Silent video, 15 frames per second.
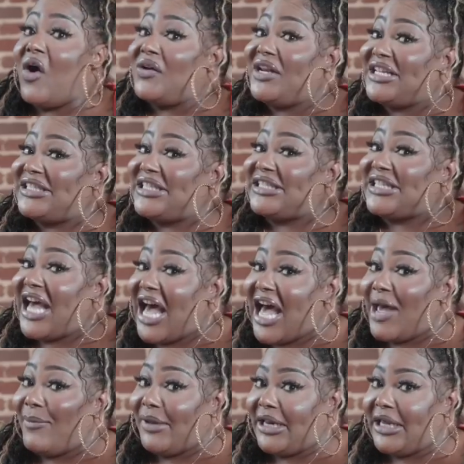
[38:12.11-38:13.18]
Oh, this is
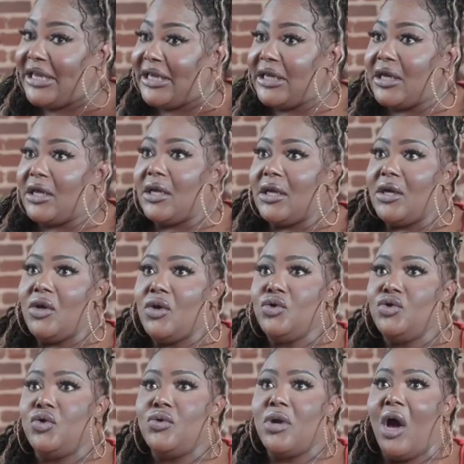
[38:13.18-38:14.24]
comedy,
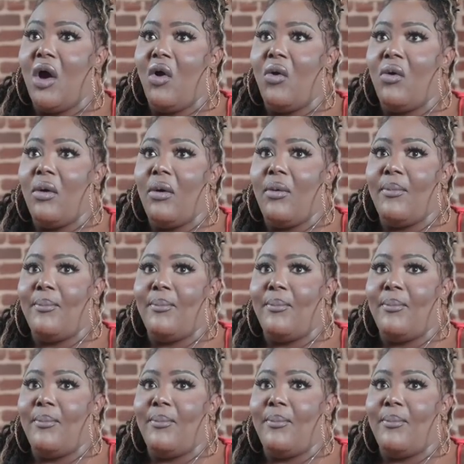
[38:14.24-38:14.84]
you know.